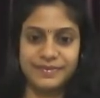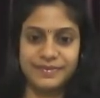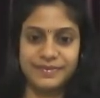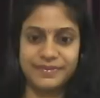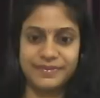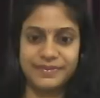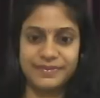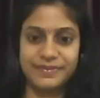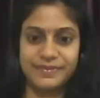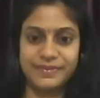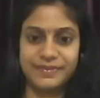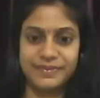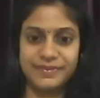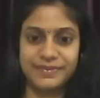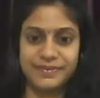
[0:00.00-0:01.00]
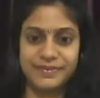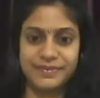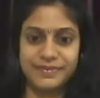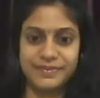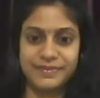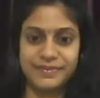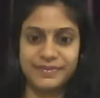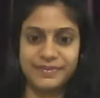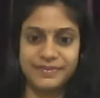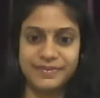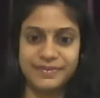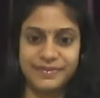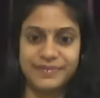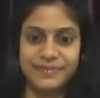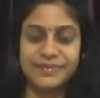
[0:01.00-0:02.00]

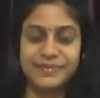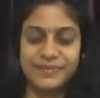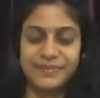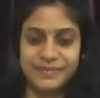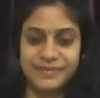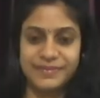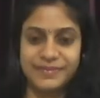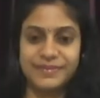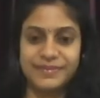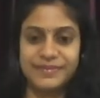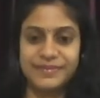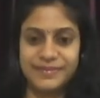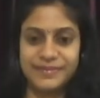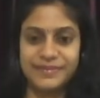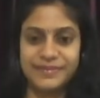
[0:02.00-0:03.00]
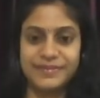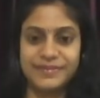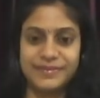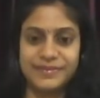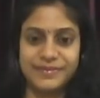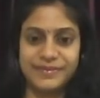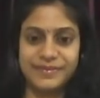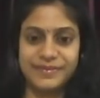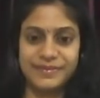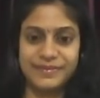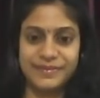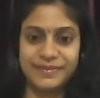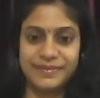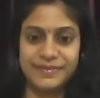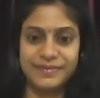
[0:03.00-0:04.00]

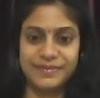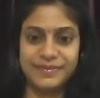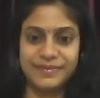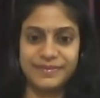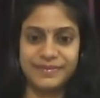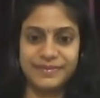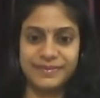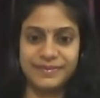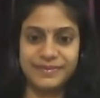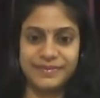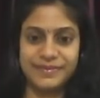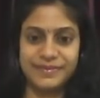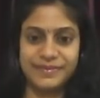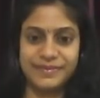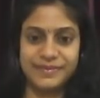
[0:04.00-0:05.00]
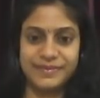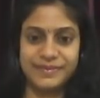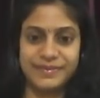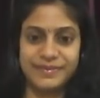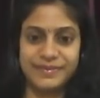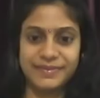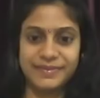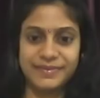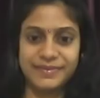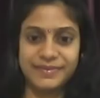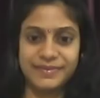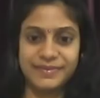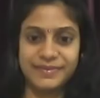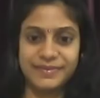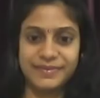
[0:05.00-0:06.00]

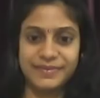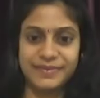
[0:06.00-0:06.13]
[no speech]